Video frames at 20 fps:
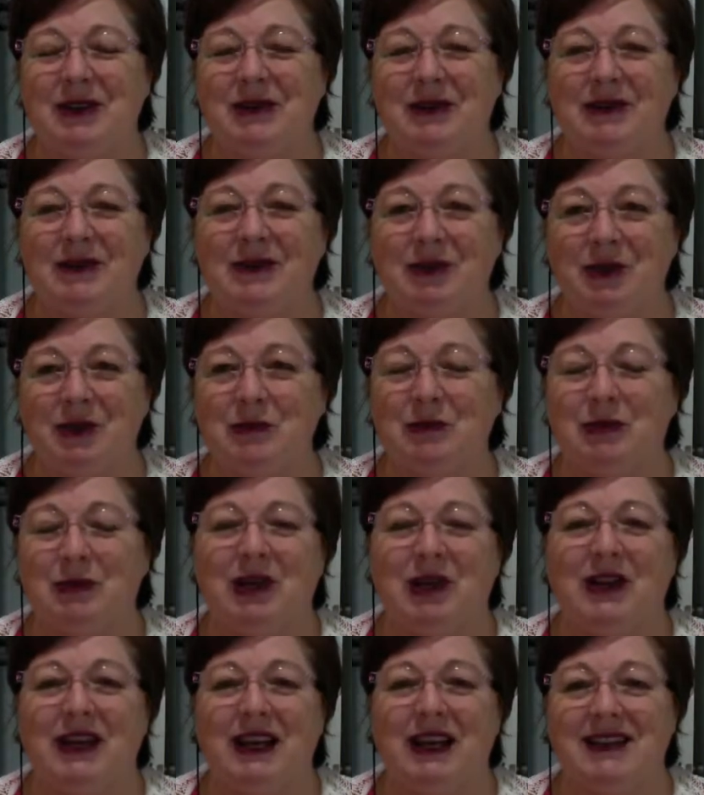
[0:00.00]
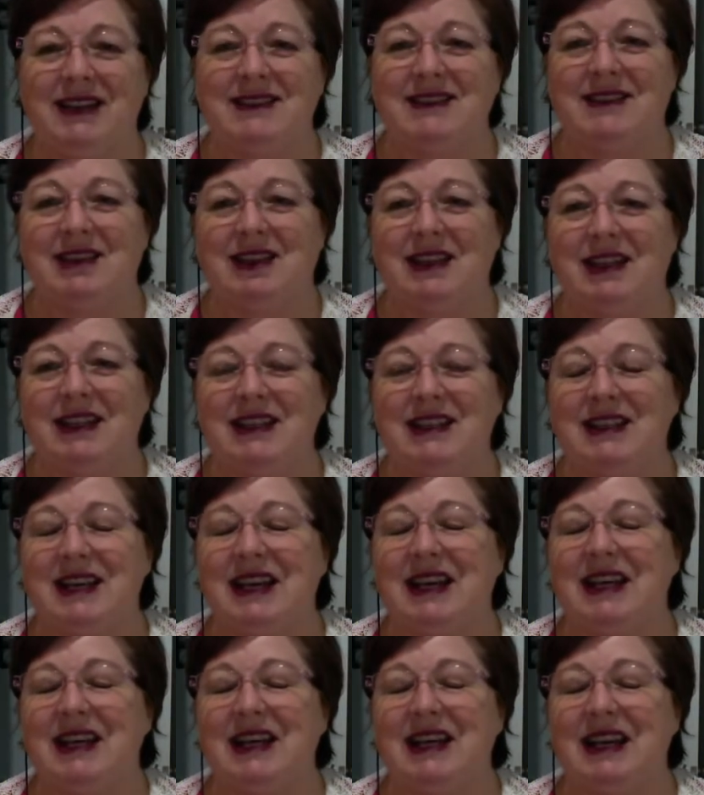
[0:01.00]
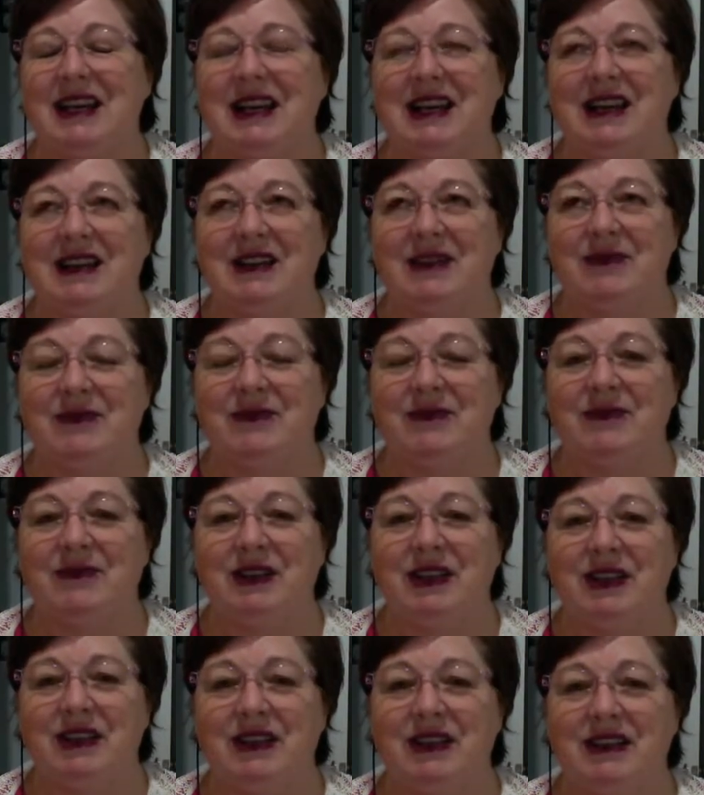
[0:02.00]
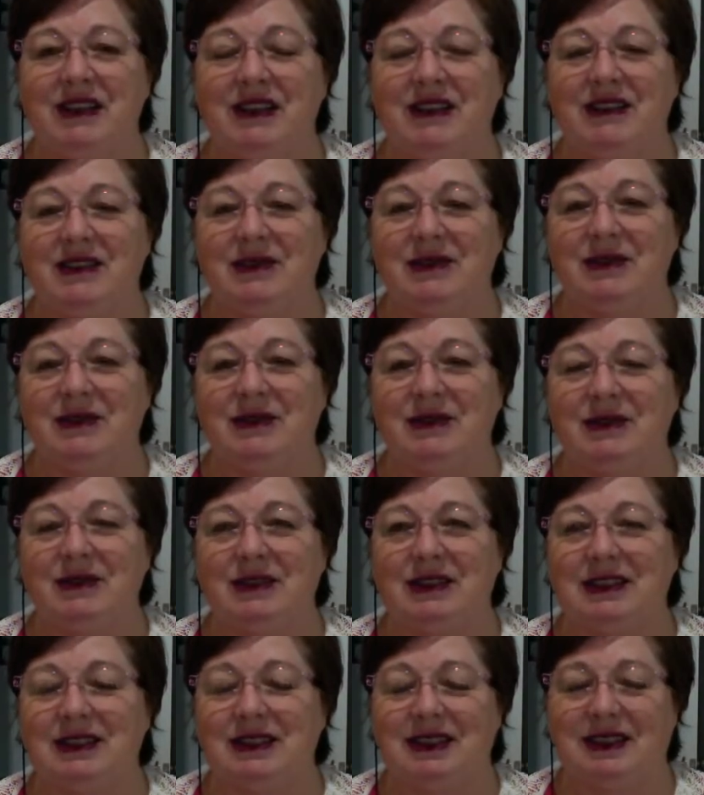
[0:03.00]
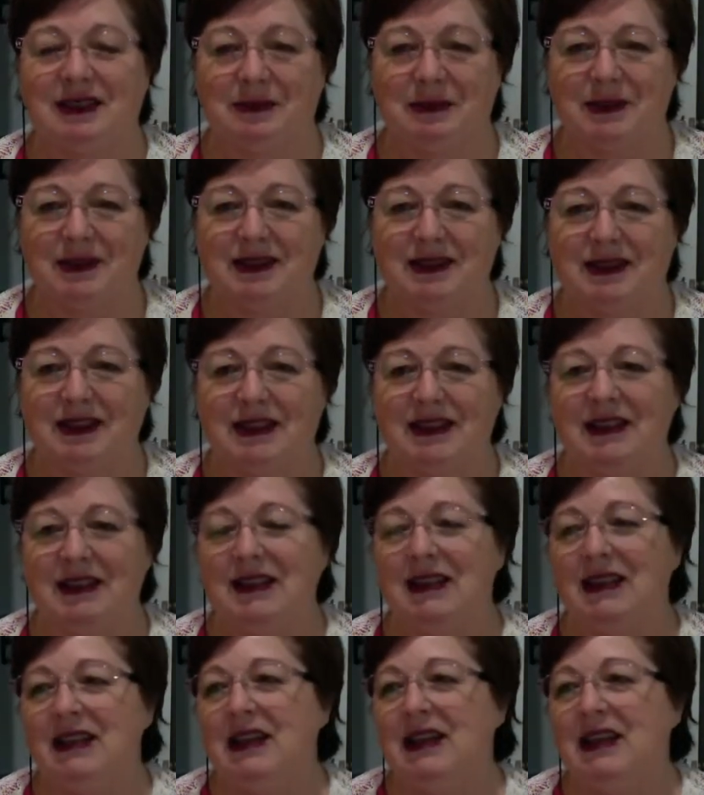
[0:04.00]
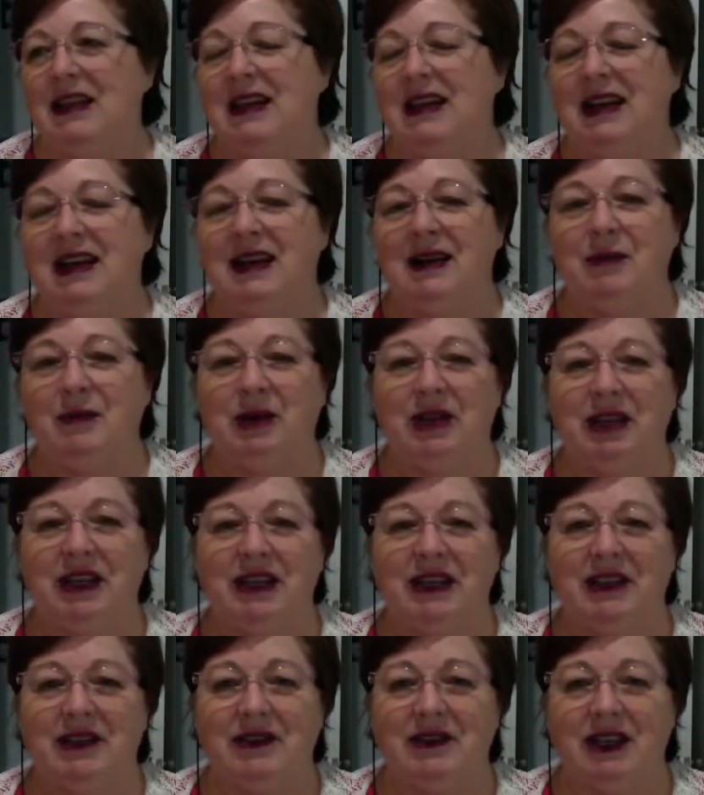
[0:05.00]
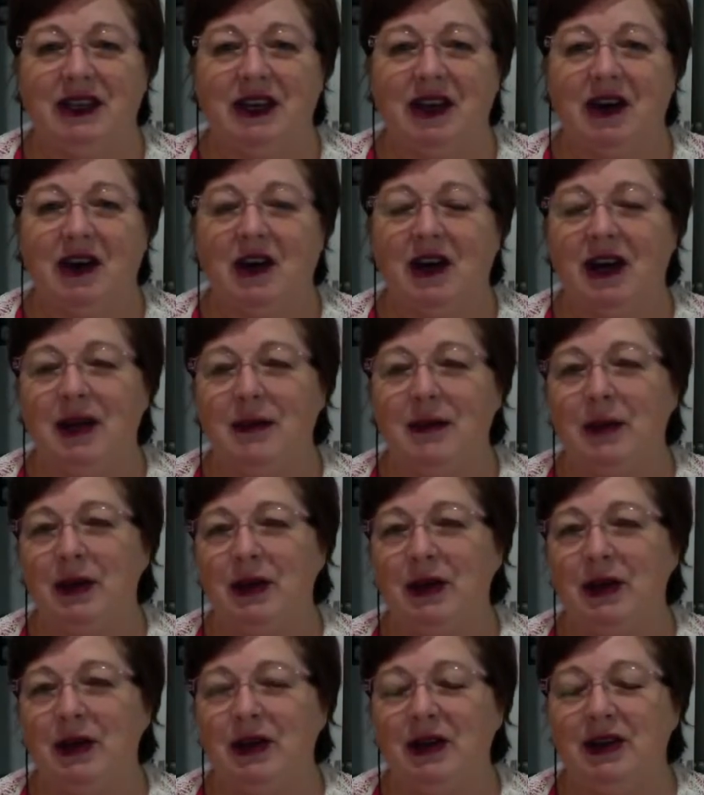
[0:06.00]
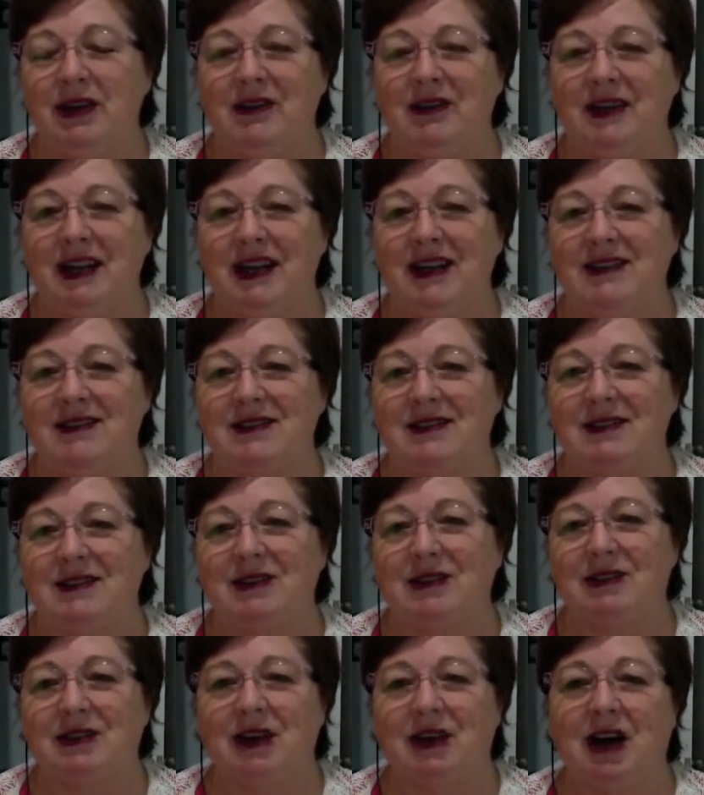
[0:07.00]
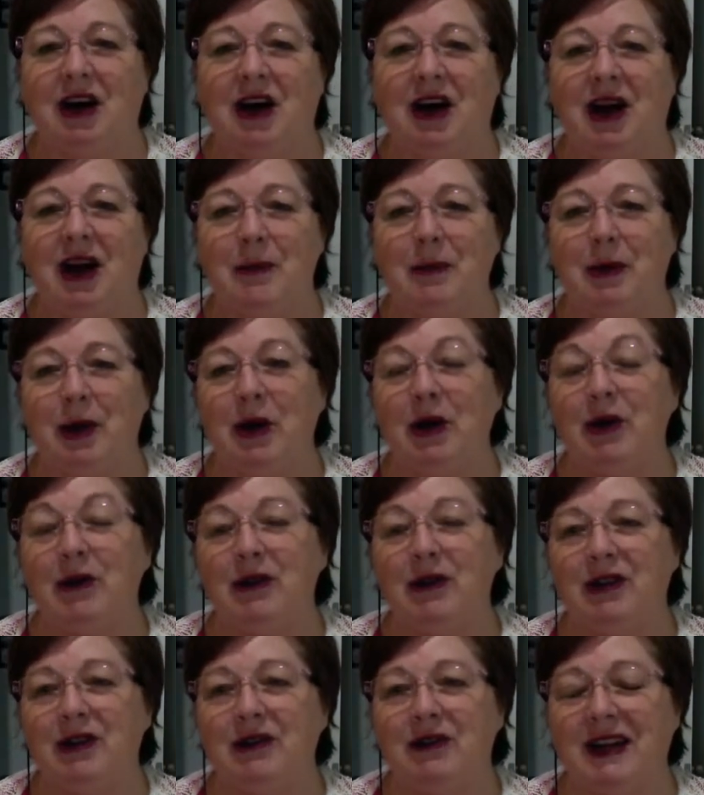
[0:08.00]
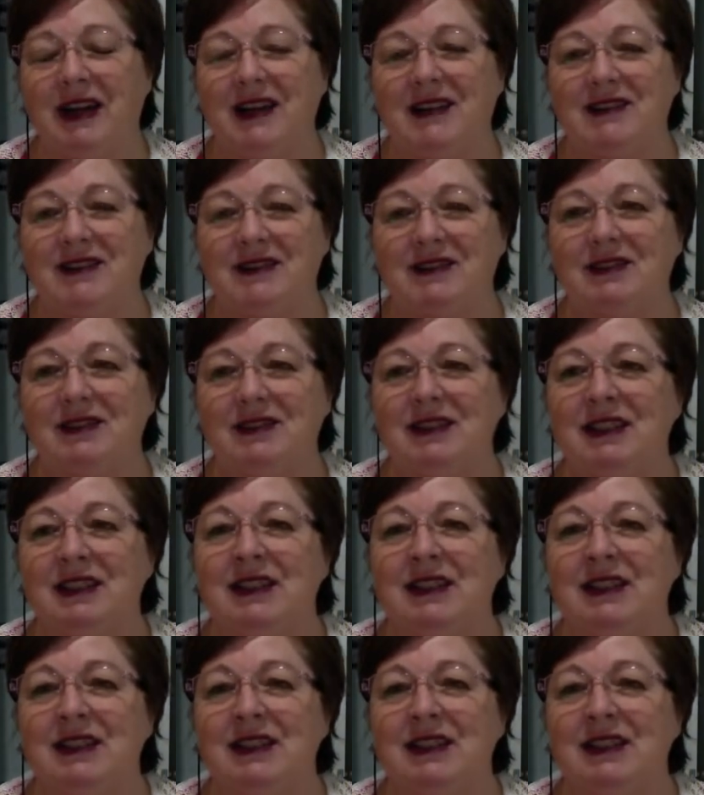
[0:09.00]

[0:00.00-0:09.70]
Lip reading: of a full-blown anxiety attack and the fear is all-encompassing and we're either in hyper-arousal or hypo-arousal.